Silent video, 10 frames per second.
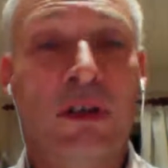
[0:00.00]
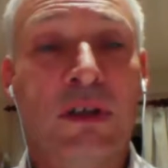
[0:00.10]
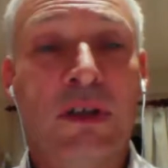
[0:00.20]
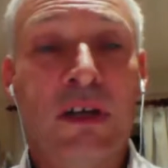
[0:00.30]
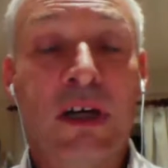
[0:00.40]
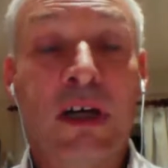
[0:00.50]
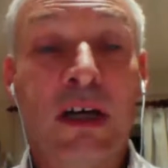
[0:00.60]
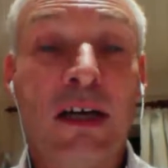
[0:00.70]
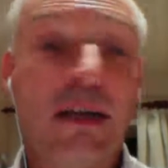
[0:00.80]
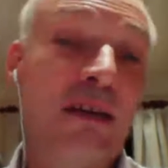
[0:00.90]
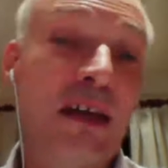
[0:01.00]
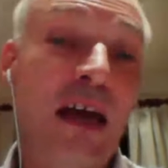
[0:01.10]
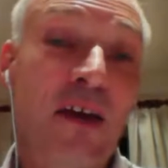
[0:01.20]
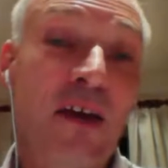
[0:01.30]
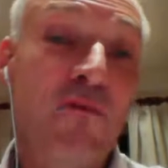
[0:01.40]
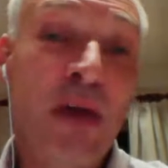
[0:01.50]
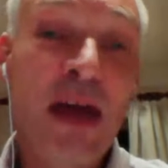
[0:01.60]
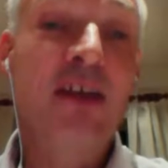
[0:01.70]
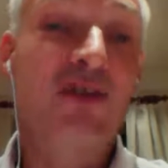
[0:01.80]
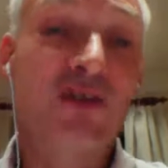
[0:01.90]
Yeah, I remember that first
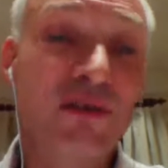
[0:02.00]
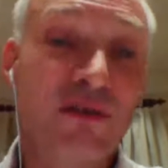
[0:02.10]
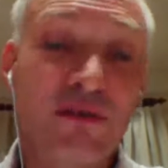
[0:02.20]
detector.